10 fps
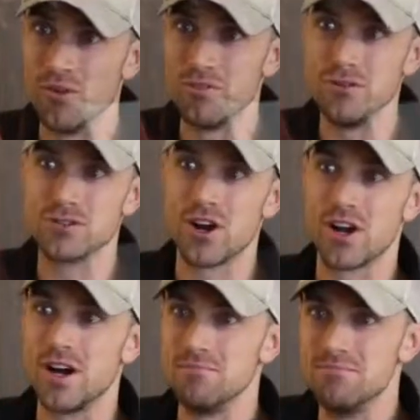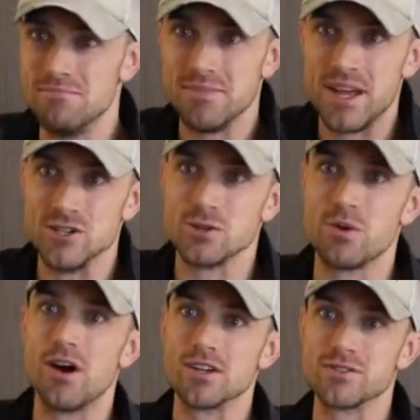pull the food truck up, here's your
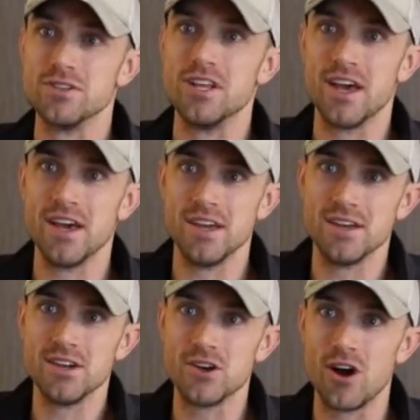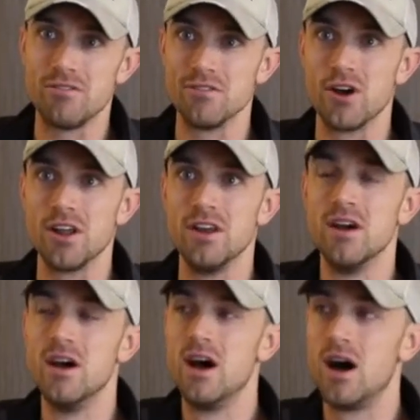products for the day, you're off and
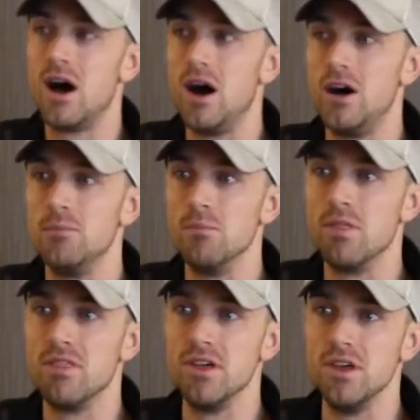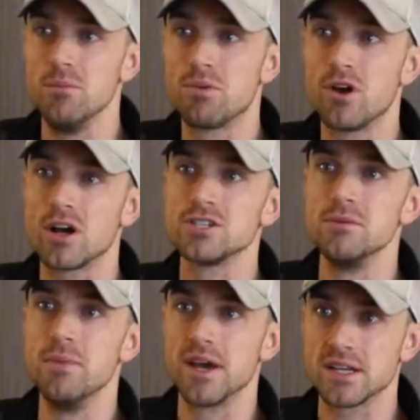running. The
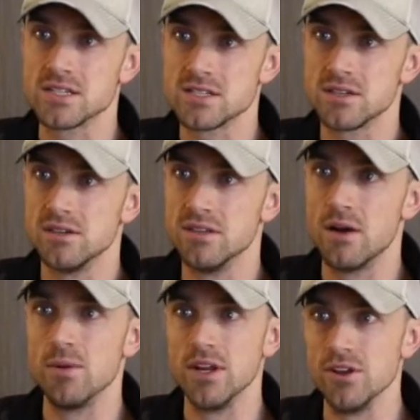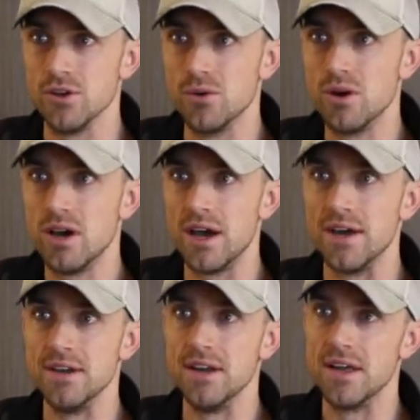production mix that we do
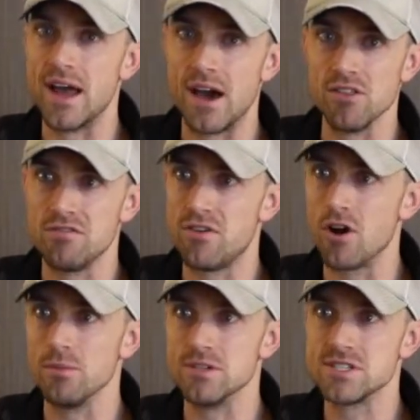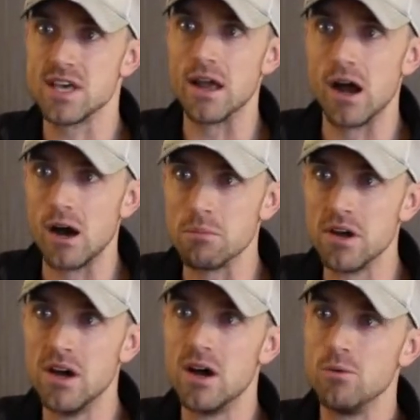and how the farm is set up
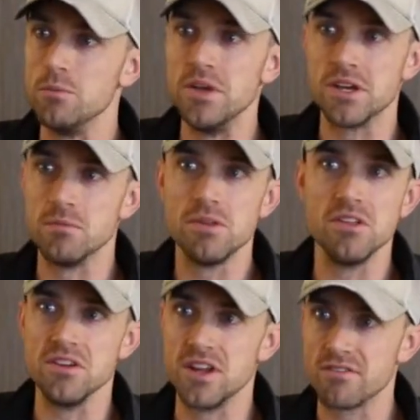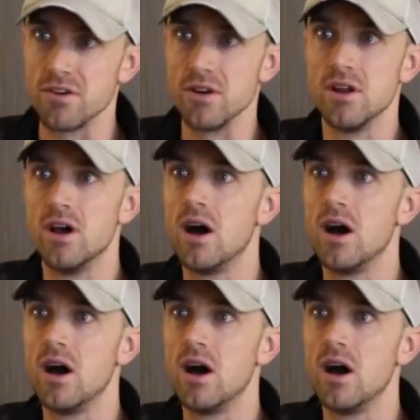would be completely different,